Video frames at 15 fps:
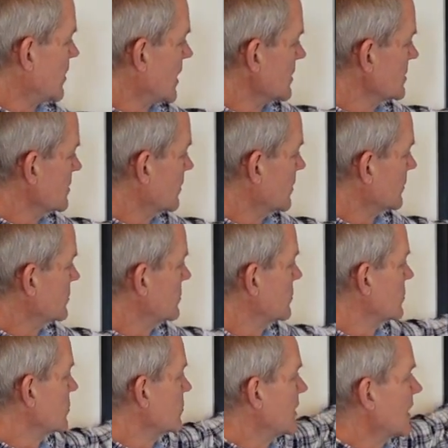possible
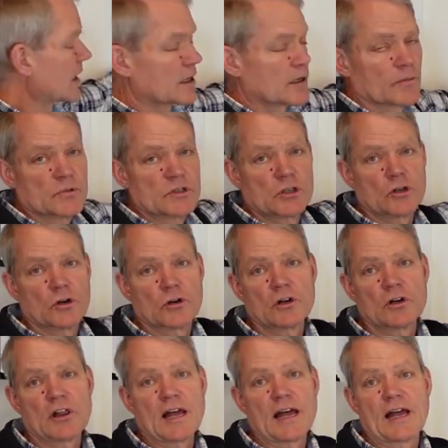to get
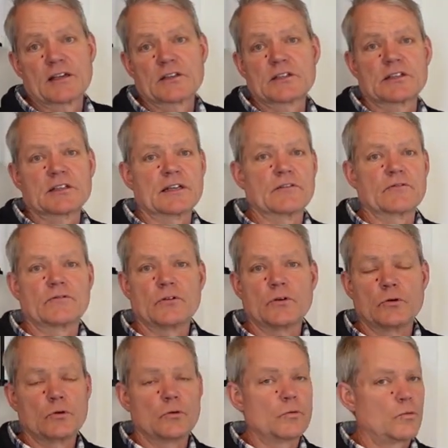obscured glass if
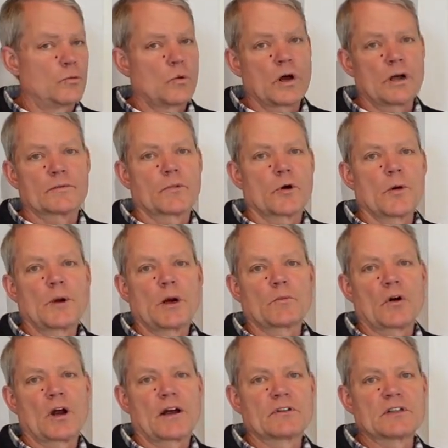you want permanent
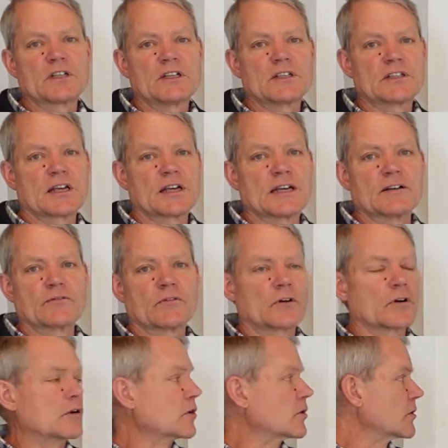privacy, say
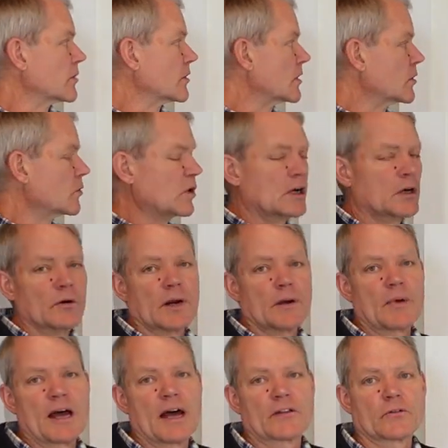for a window in a
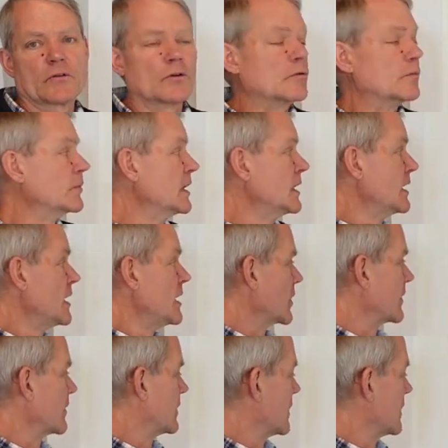bathroom but